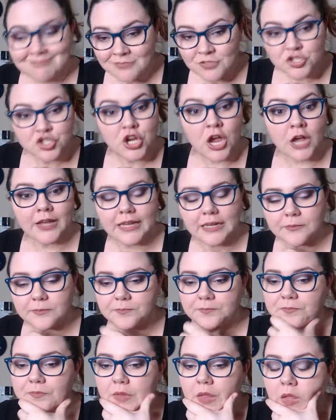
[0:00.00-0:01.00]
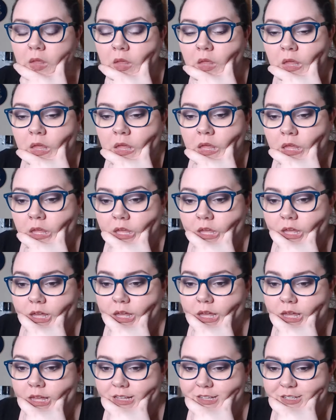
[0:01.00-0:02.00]
Shocking.
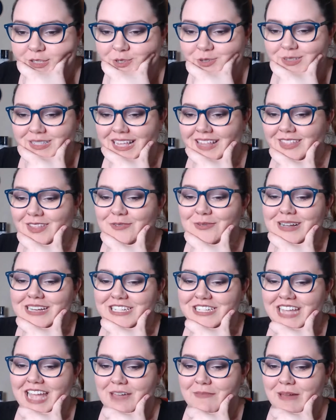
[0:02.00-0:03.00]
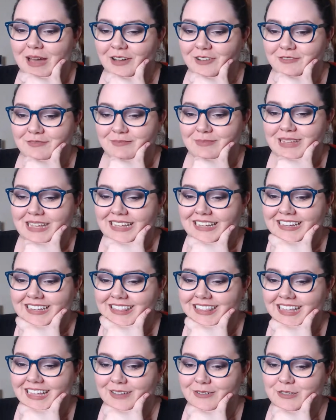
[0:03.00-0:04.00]
Sue said the witch came out in me.
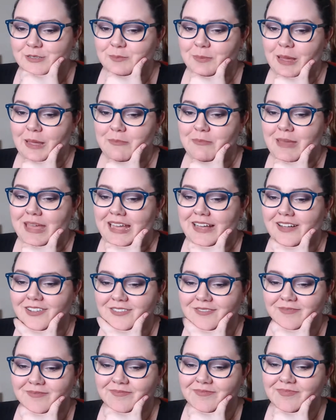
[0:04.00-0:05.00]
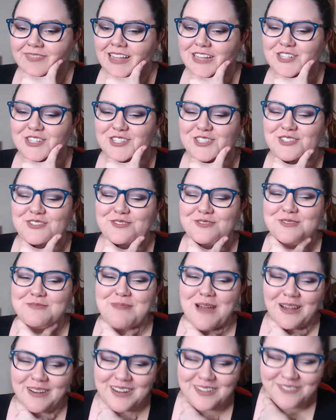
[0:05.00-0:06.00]
Good thing it was by mail. I just stewed
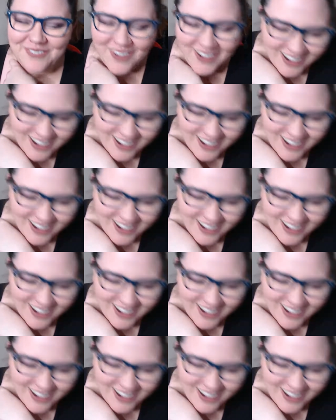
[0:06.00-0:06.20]
about it for